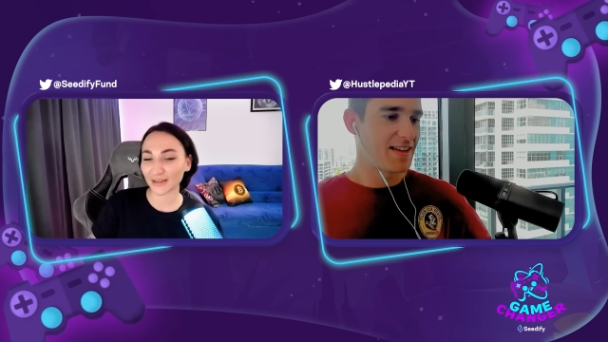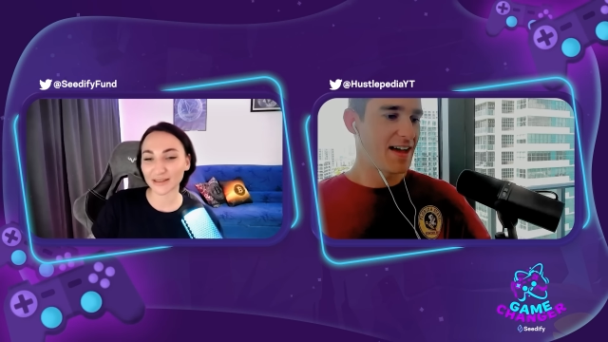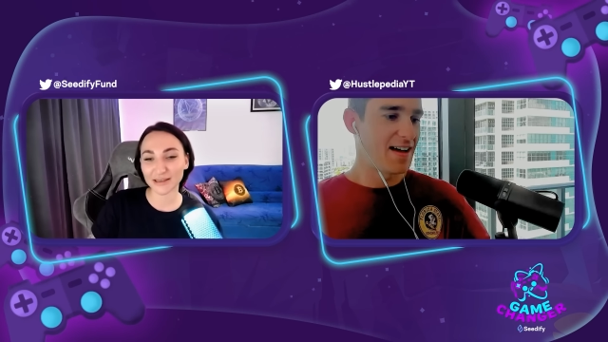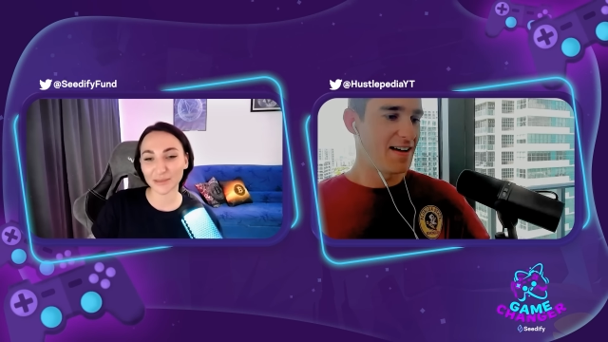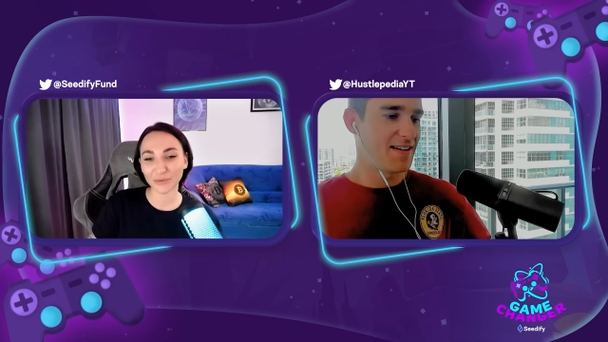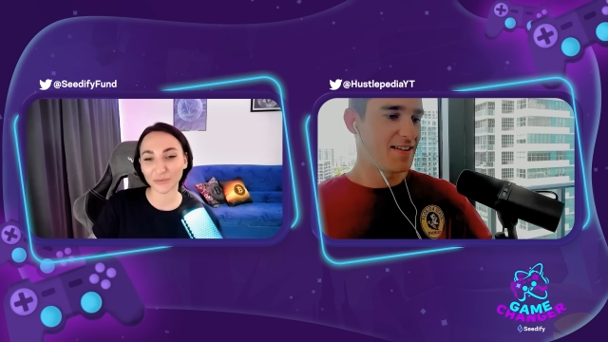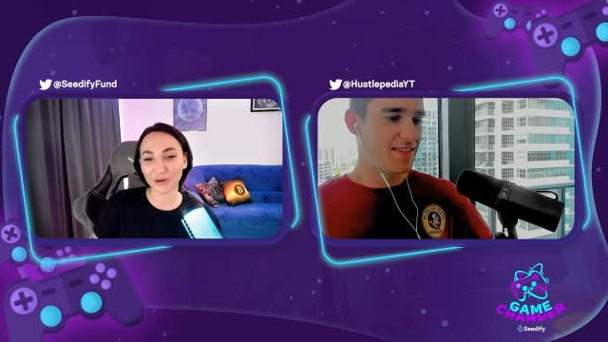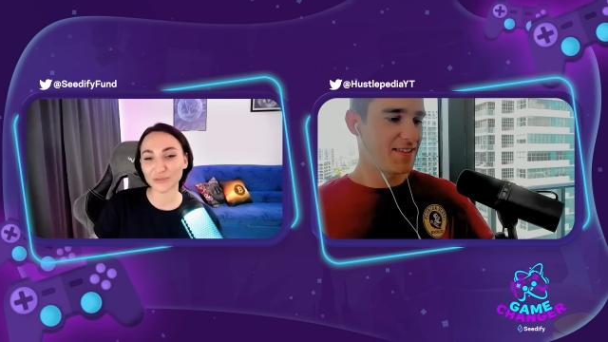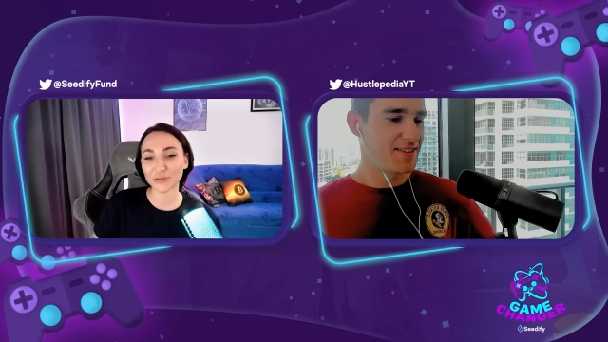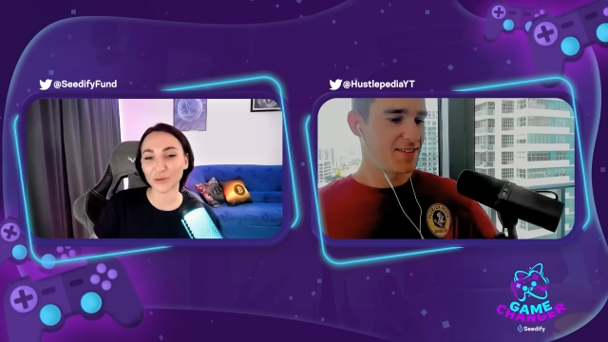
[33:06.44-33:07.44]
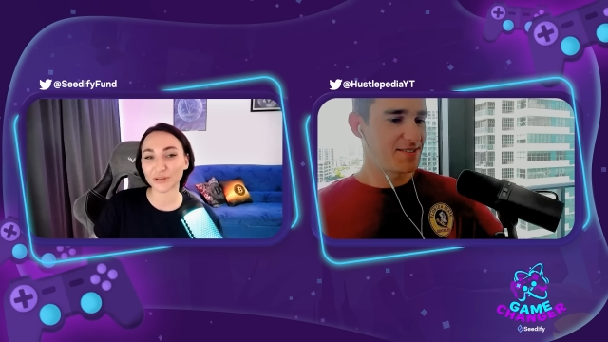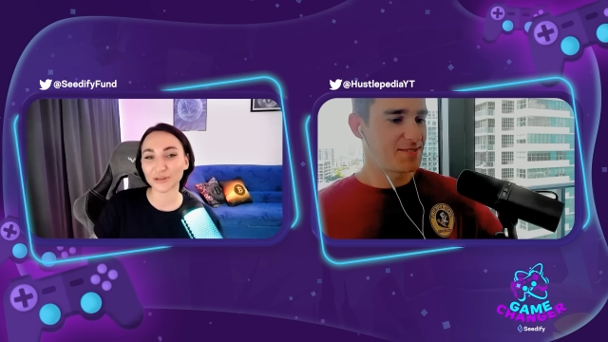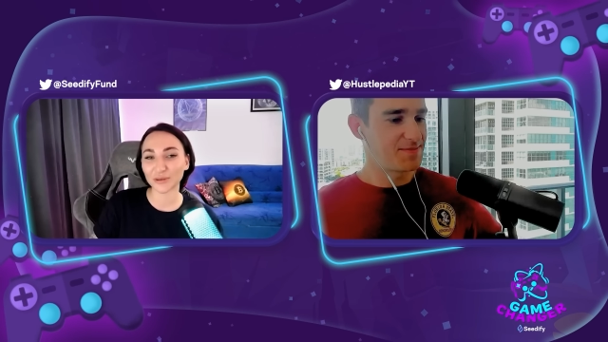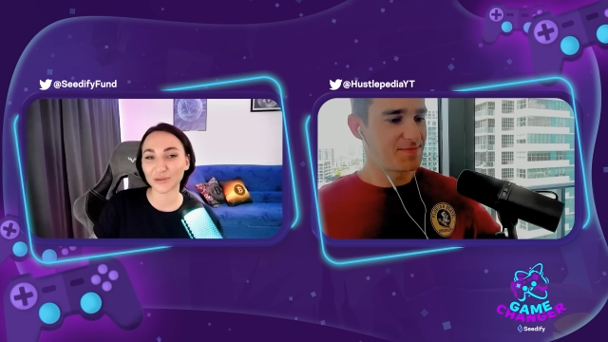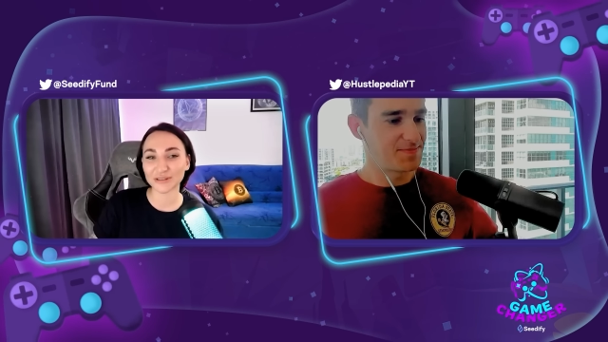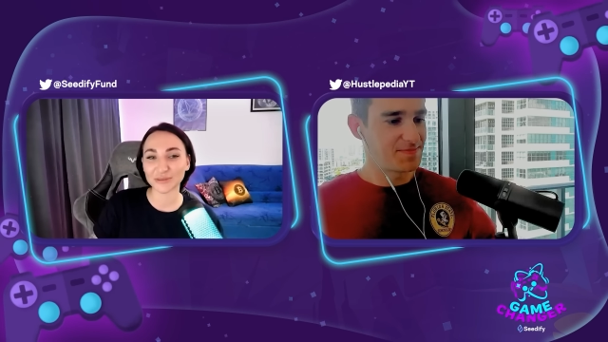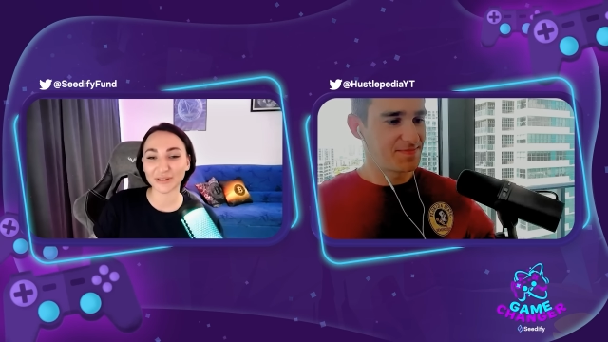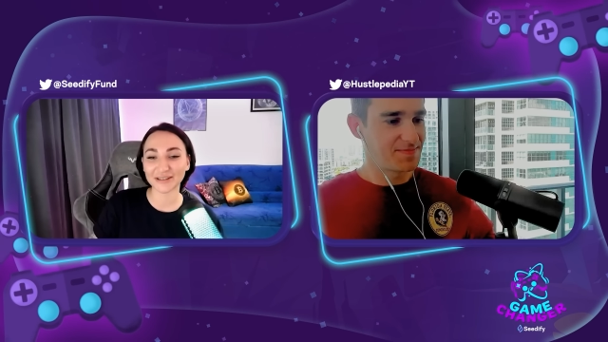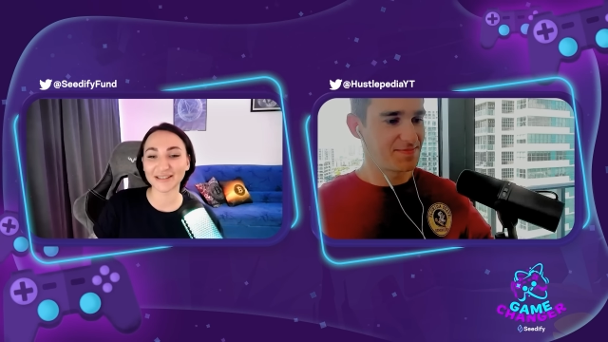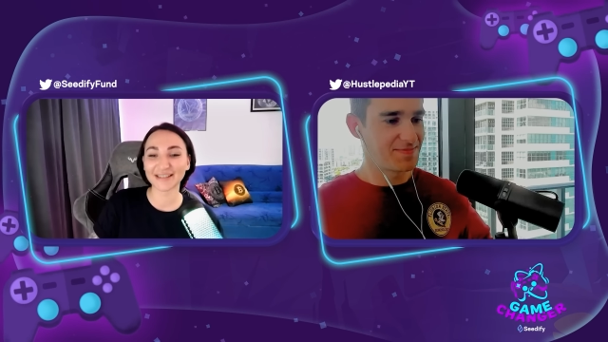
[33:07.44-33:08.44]
Speaker 1: As I said before, I'm stalking you on
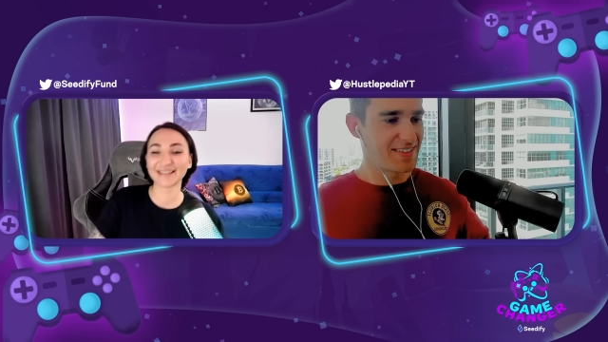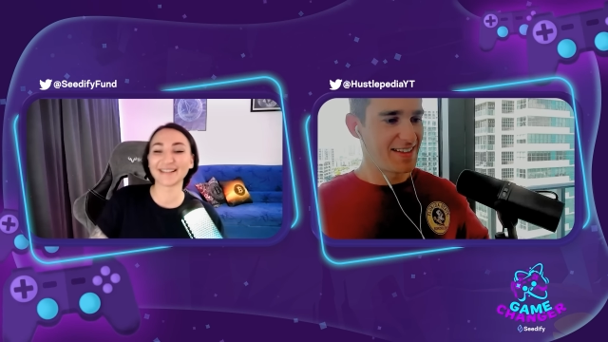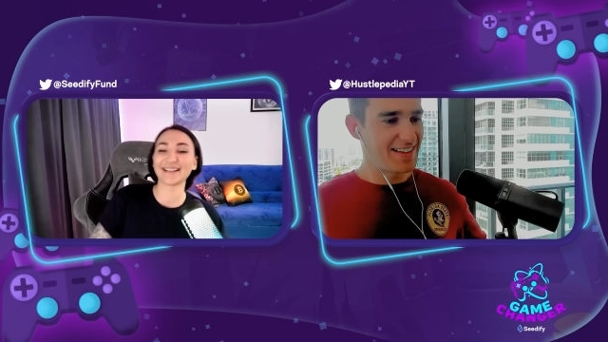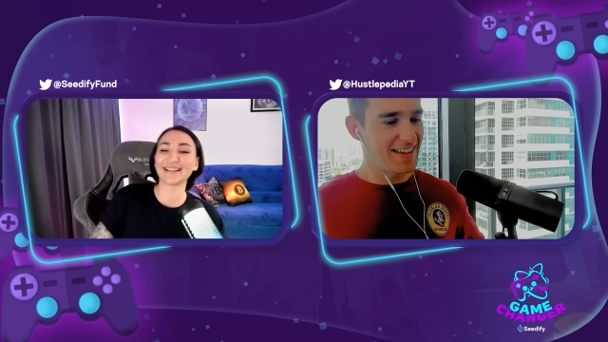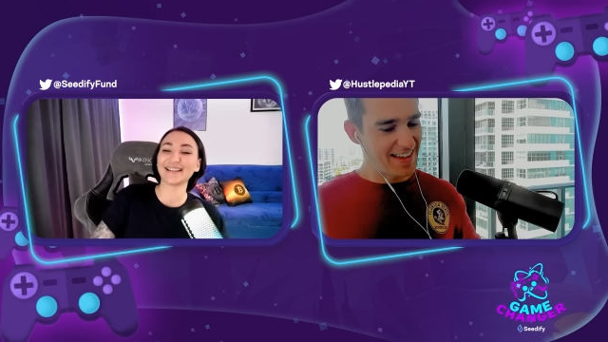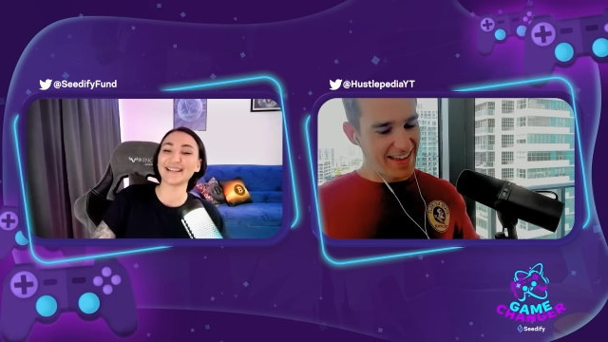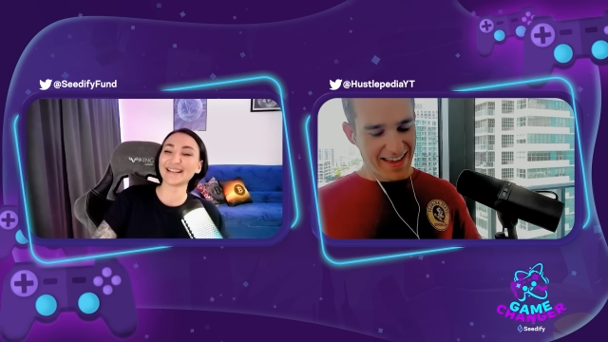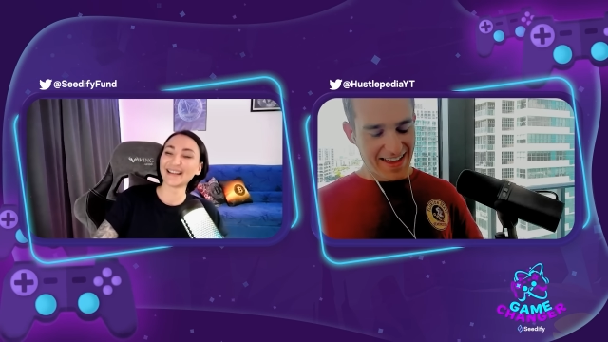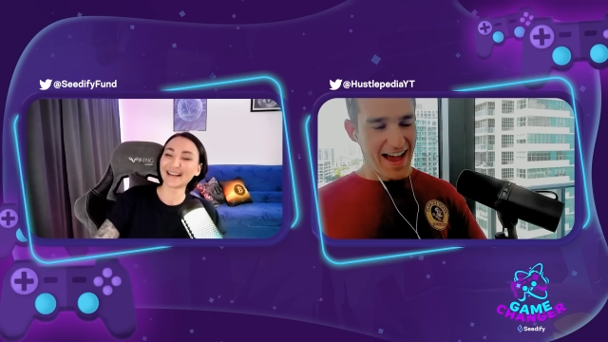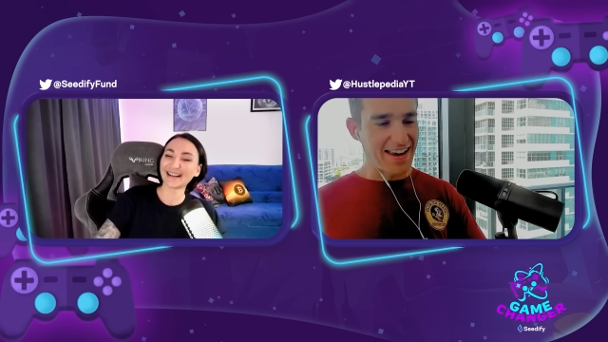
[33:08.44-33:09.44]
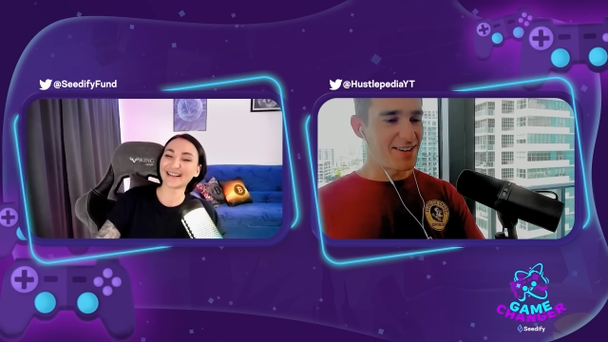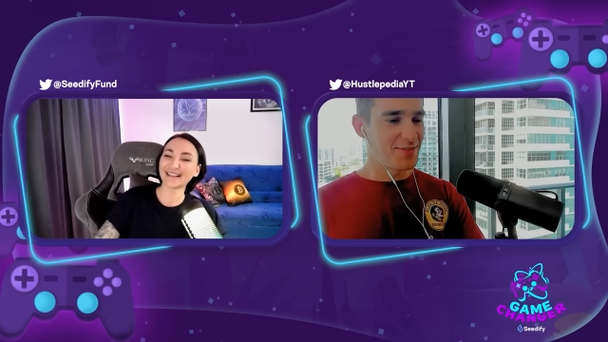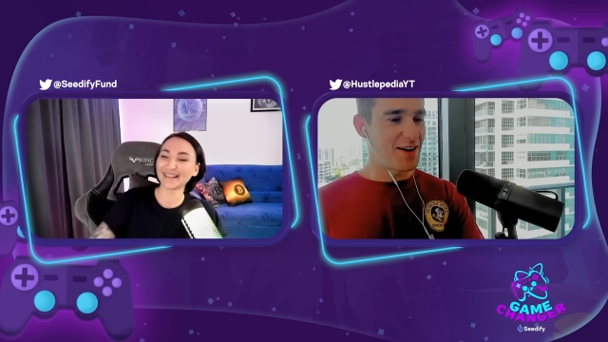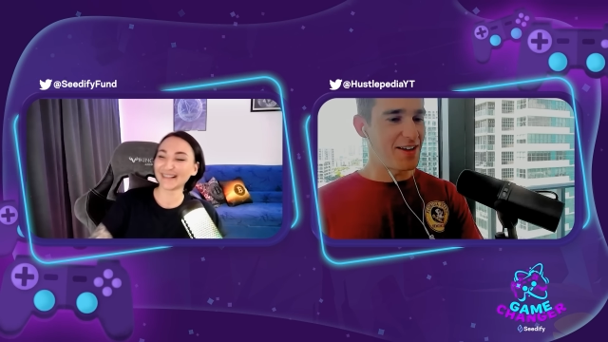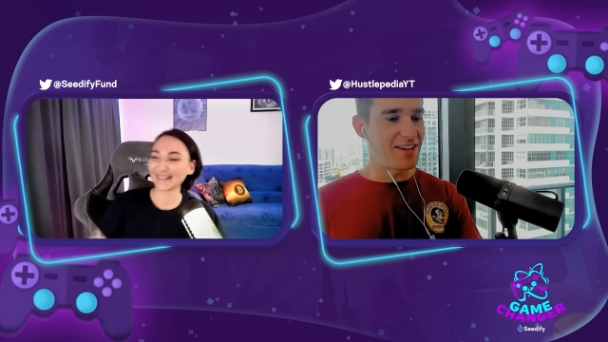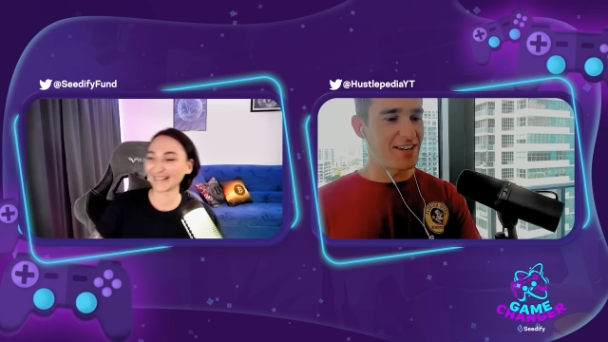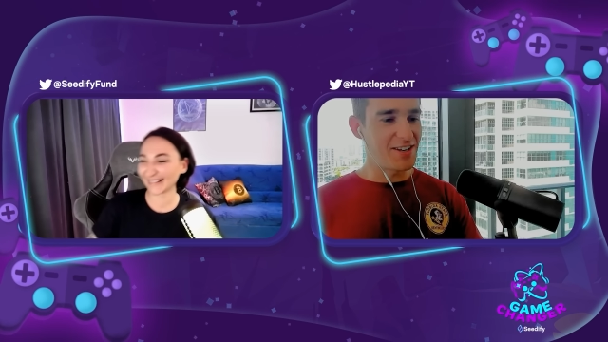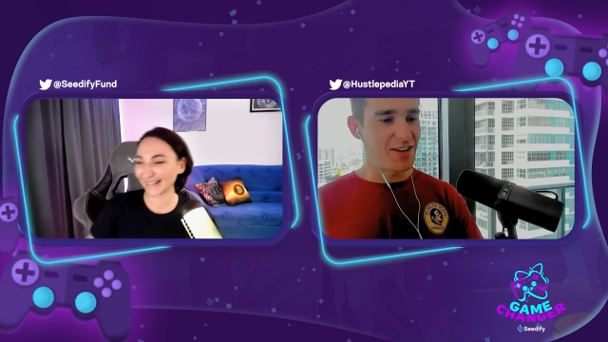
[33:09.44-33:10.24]
Twitter.
Speaker 2: I need to follow you. You